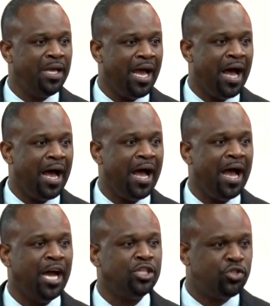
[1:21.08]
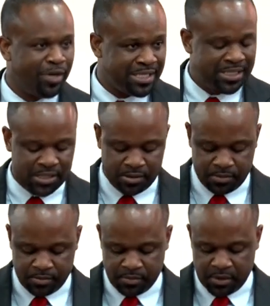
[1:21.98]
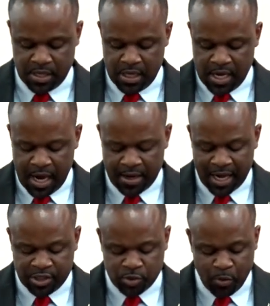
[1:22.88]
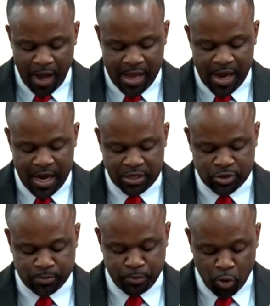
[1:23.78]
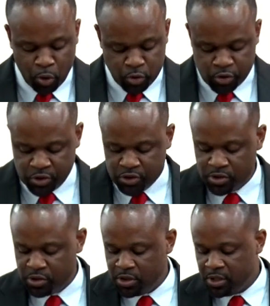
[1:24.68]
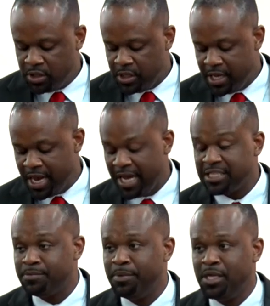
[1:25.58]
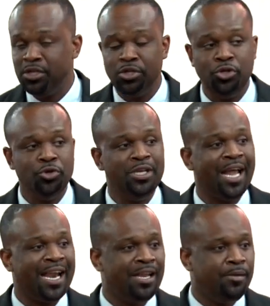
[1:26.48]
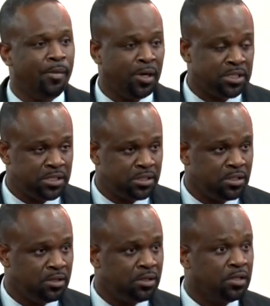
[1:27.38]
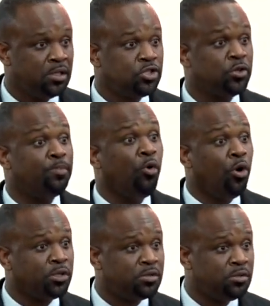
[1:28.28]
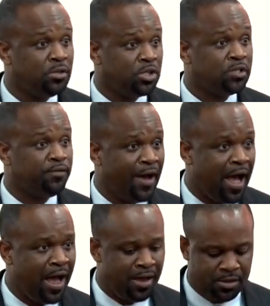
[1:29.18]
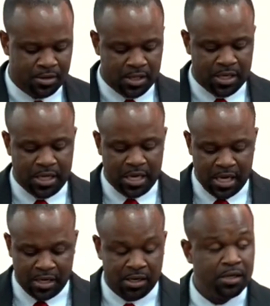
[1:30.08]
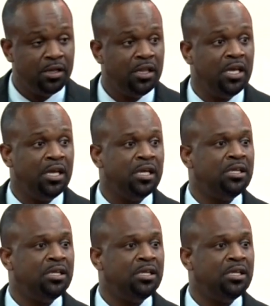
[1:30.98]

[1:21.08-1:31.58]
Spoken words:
we are addressing. And that is why I suppose there has been unanimous support thus far in the